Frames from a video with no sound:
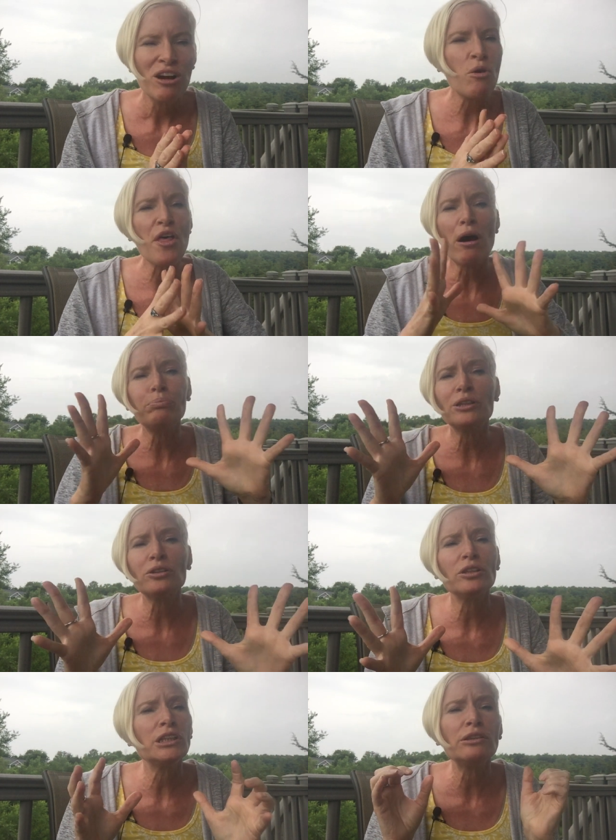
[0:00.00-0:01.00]
with
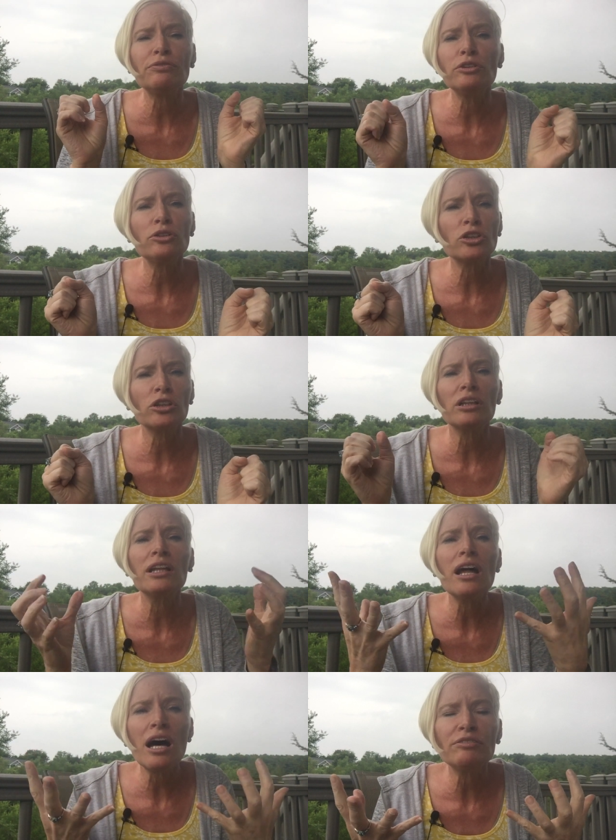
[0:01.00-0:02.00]
opportunity, future,
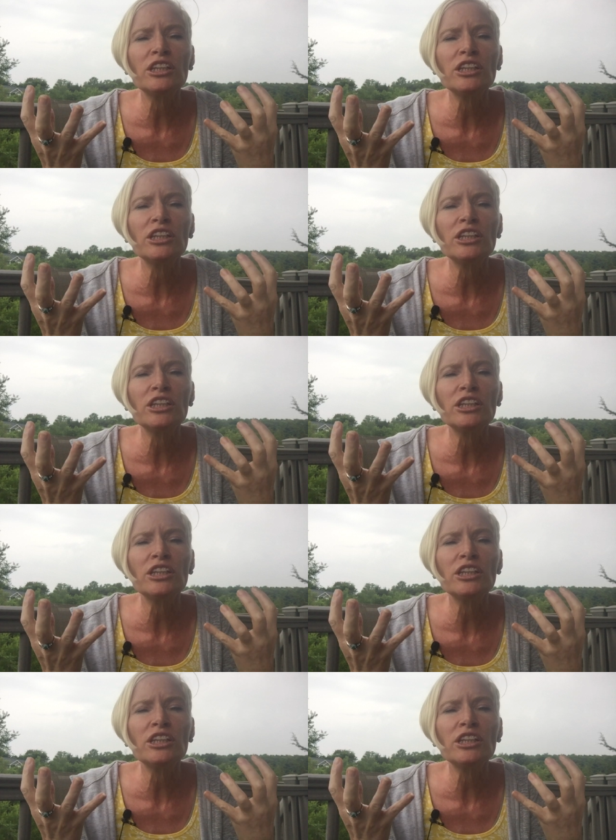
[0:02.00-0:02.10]
love.